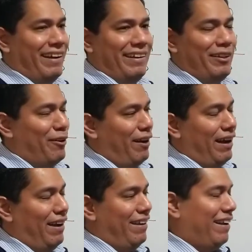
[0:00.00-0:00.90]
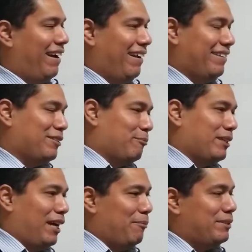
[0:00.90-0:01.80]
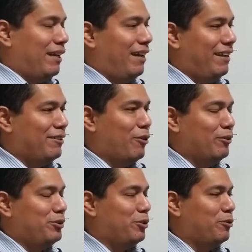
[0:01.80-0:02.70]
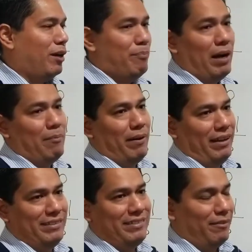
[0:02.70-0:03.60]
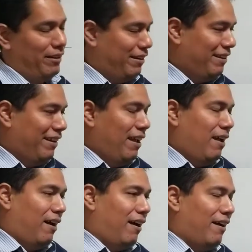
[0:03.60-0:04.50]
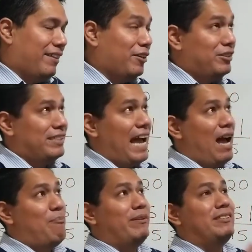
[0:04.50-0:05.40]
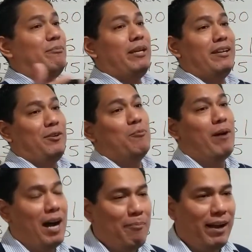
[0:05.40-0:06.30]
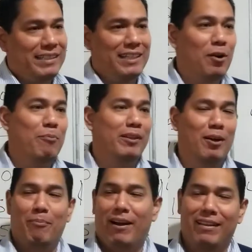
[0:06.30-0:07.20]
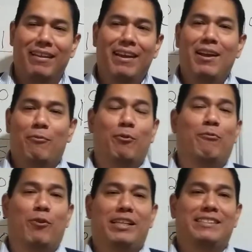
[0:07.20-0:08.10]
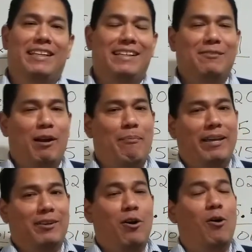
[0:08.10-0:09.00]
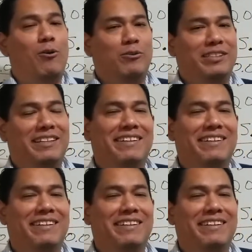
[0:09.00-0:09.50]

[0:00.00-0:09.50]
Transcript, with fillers: I, you know, I, I sometimes I go to uh, Popeyes. All right. Yeah. Uh-huh. Uh, there just happened to be a new Popeyes that opened up on Route 46 right by the Kohl's.